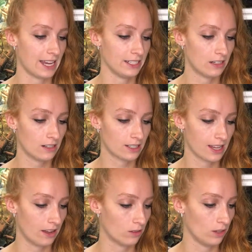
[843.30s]
light dark
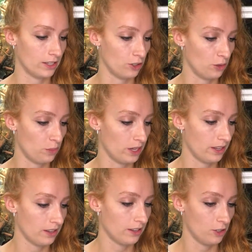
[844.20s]
cycle in
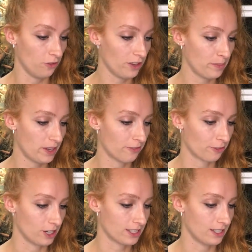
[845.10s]
UVB
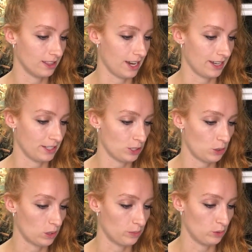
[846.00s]
fluorescent lighting
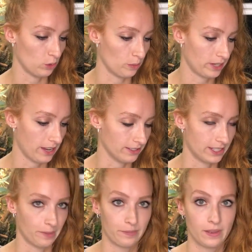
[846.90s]
to absorb
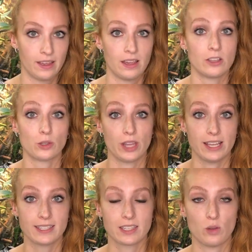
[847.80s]
calcium. So
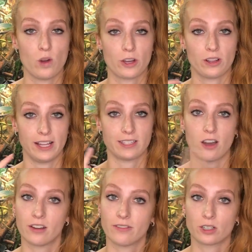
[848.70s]
yes, you want your lights
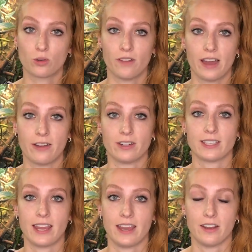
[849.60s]
on for 12
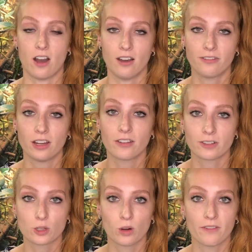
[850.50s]
hours and off
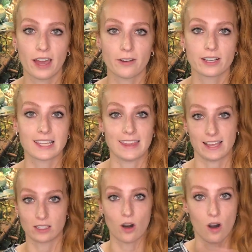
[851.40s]
for 12 hours, and
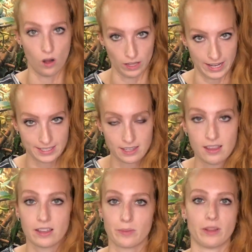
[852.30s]
that's all lights.
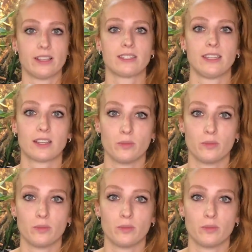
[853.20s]
Chameleons need